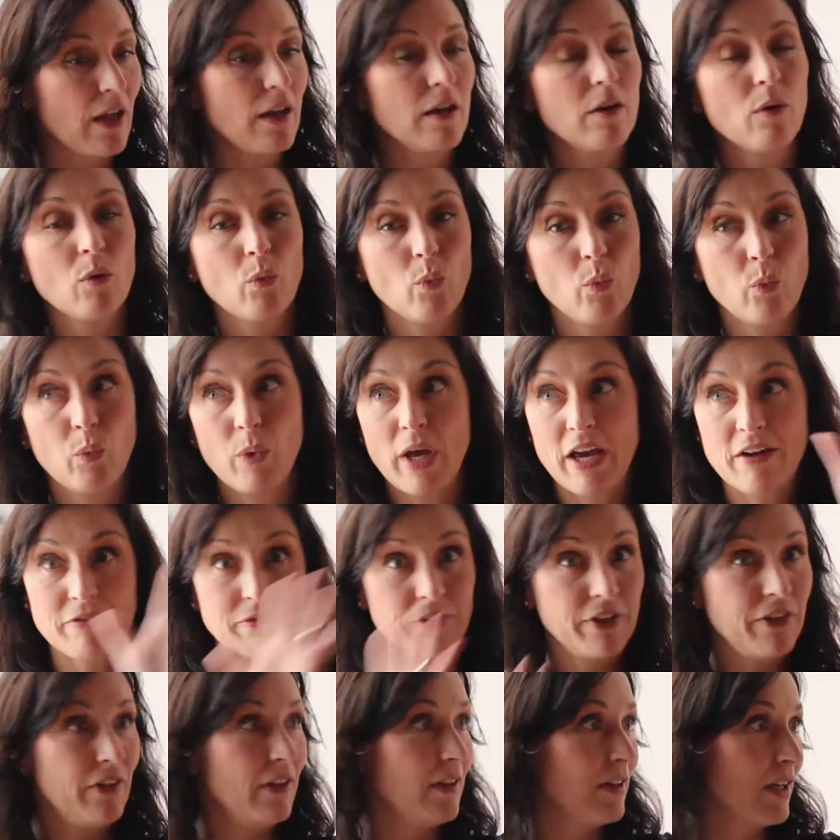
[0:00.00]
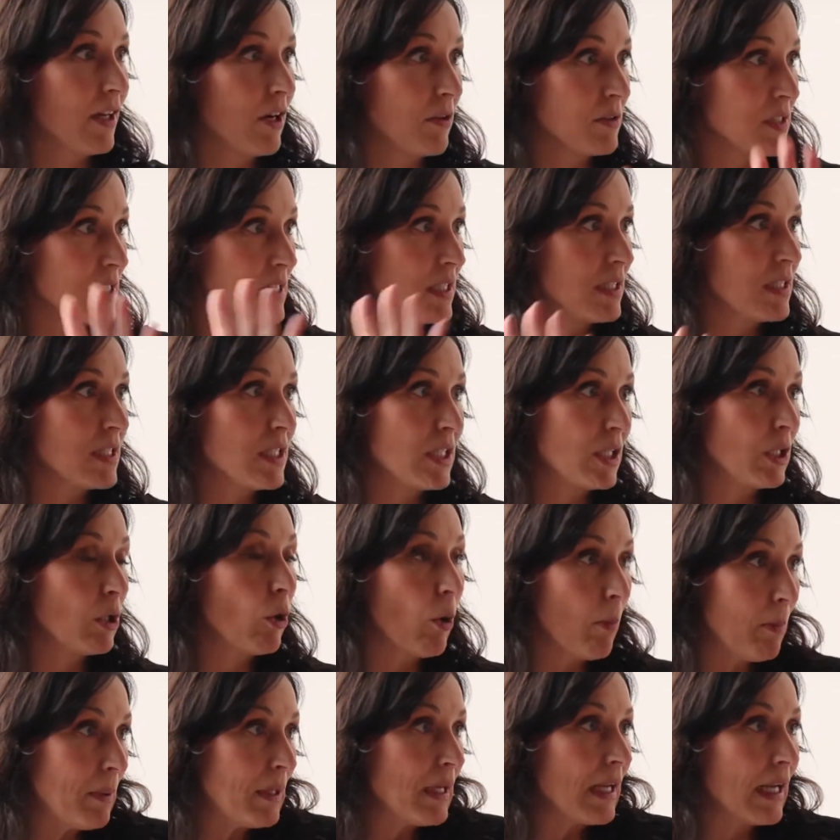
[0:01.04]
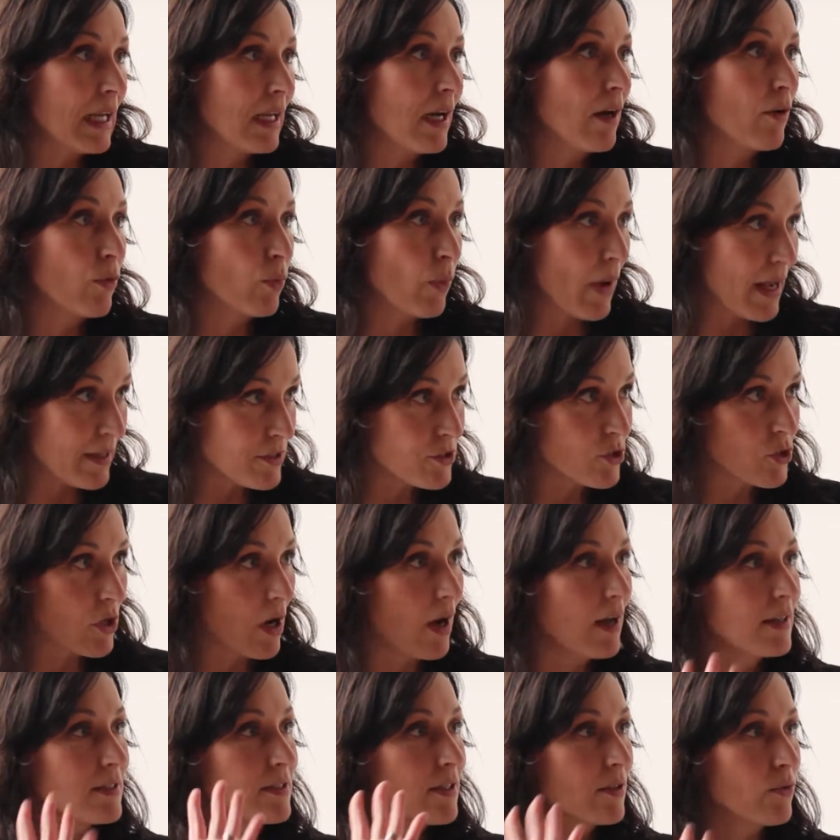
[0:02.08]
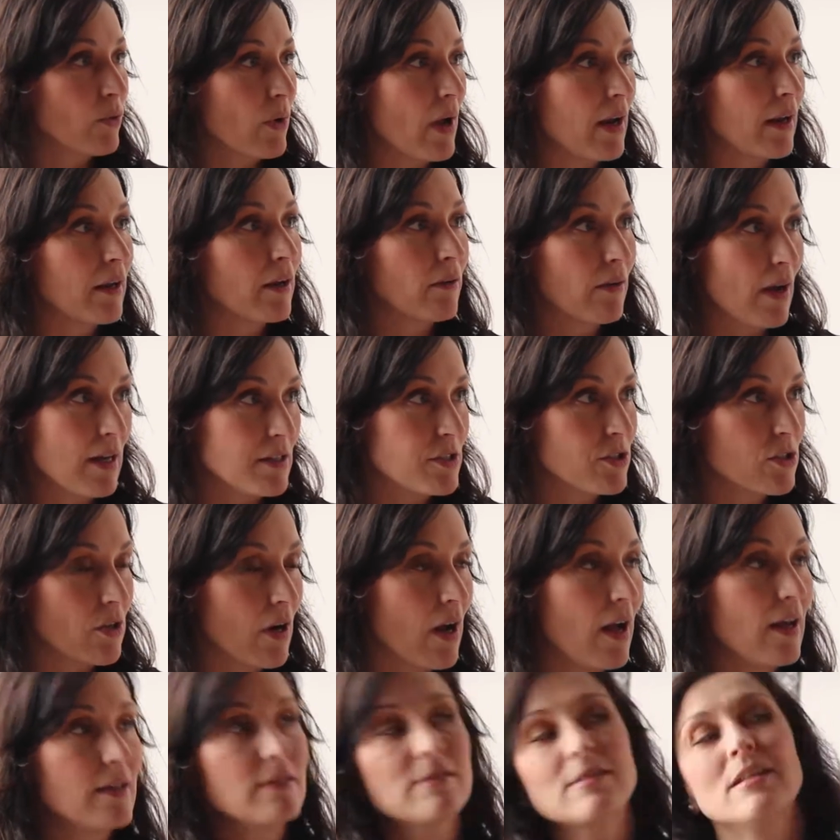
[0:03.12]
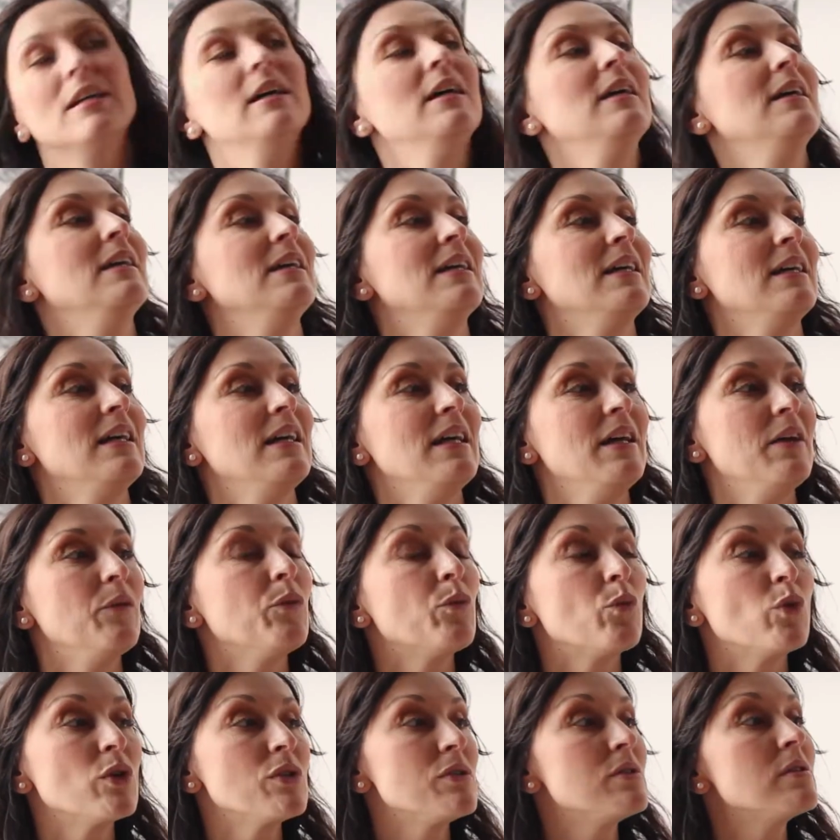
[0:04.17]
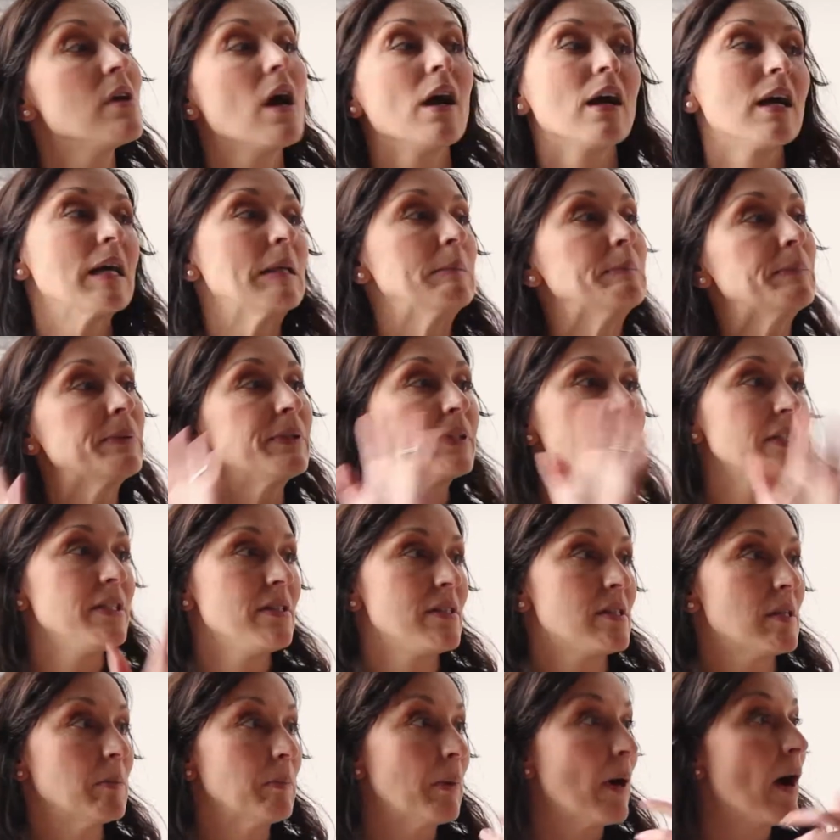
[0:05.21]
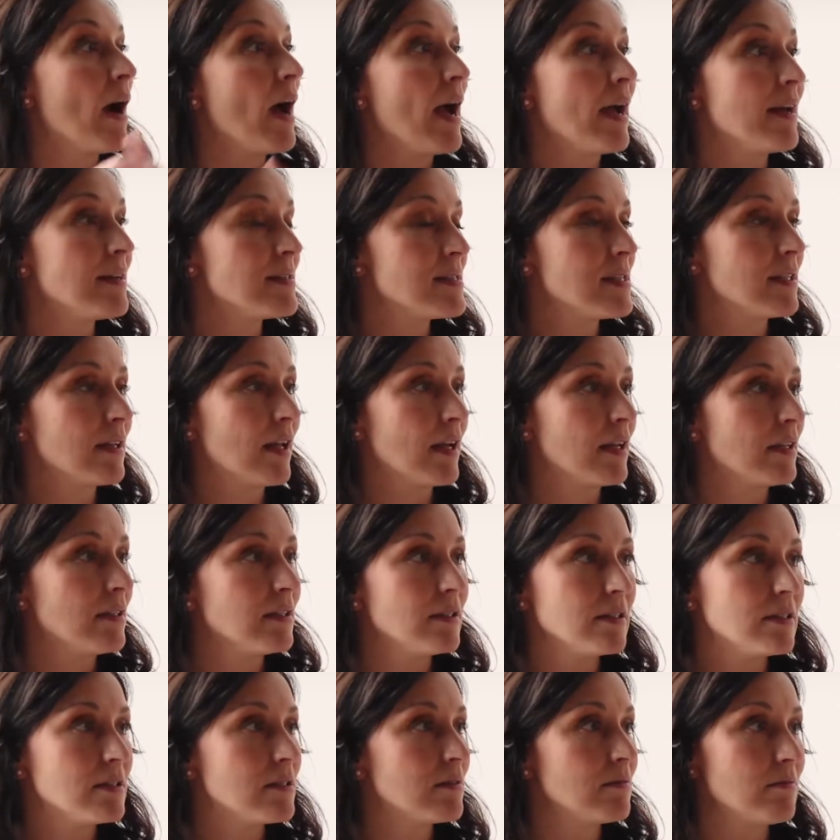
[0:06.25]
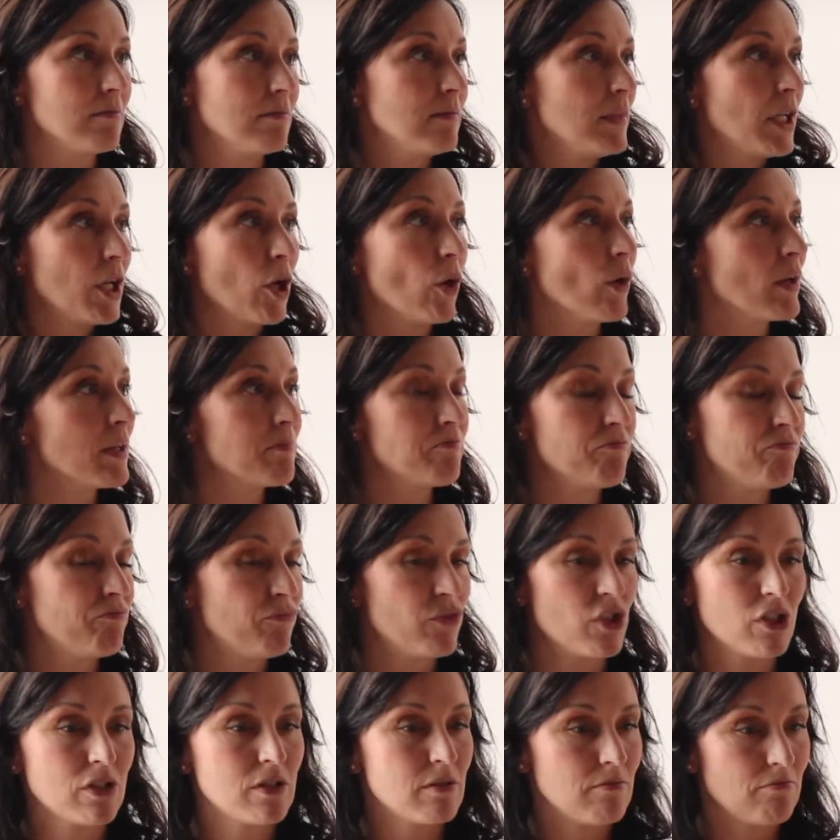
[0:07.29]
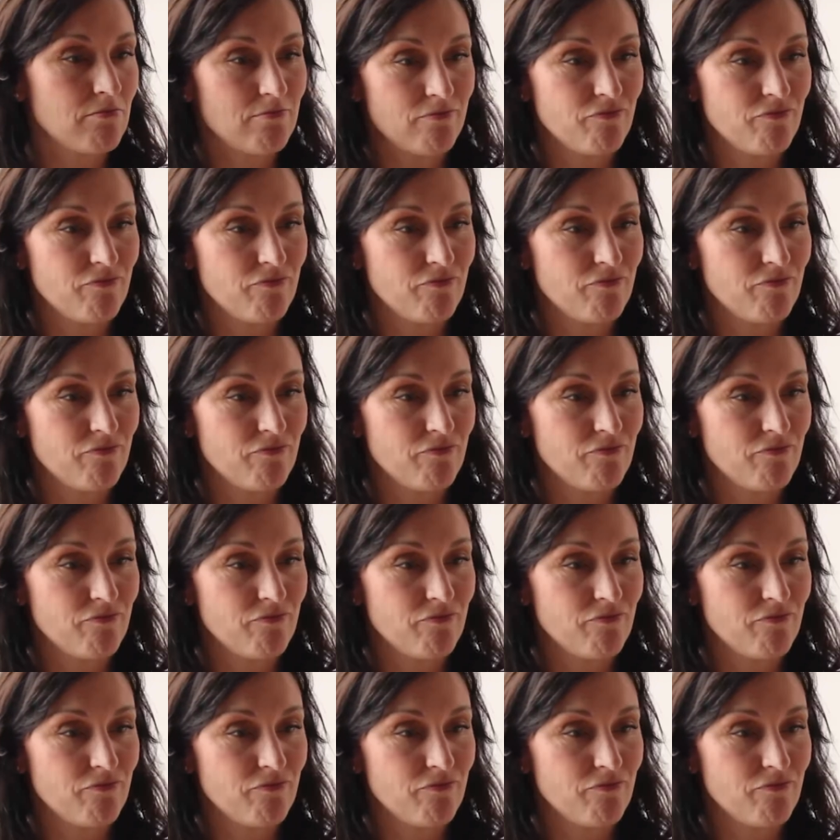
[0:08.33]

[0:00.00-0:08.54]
then everything that goes into opening a restaurant and running a restaurant was a complete surprise, and I just